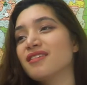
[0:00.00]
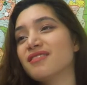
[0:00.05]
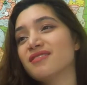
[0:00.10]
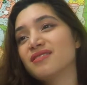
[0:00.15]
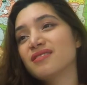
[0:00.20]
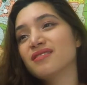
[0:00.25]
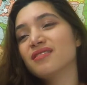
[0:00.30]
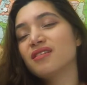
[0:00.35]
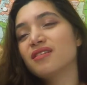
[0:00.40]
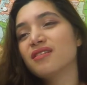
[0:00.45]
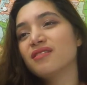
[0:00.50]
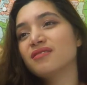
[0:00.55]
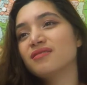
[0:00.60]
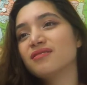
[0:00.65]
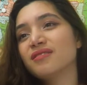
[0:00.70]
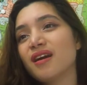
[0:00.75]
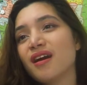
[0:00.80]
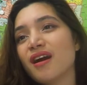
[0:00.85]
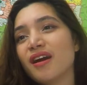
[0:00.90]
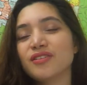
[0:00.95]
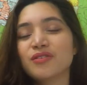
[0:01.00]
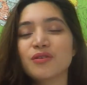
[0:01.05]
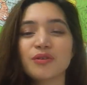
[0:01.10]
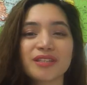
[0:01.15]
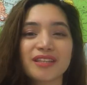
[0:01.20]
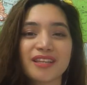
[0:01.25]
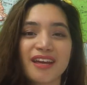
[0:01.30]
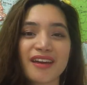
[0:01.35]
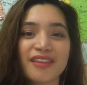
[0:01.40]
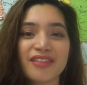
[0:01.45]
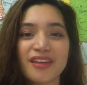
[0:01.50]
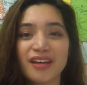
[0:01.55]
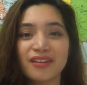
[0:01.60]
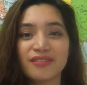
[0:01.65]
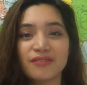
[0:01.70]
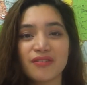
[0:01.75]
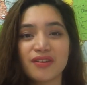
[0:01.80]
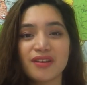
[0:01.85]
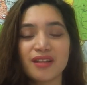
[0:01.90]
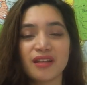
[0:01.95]
So I don't like
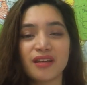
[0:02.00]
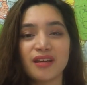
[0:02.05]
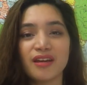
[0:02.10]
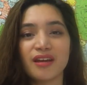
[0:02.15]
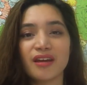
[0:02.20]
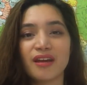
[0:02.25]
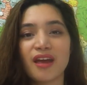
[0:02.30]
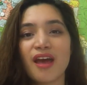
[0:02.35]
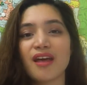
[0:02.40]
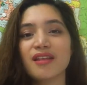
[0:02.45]
that feeling,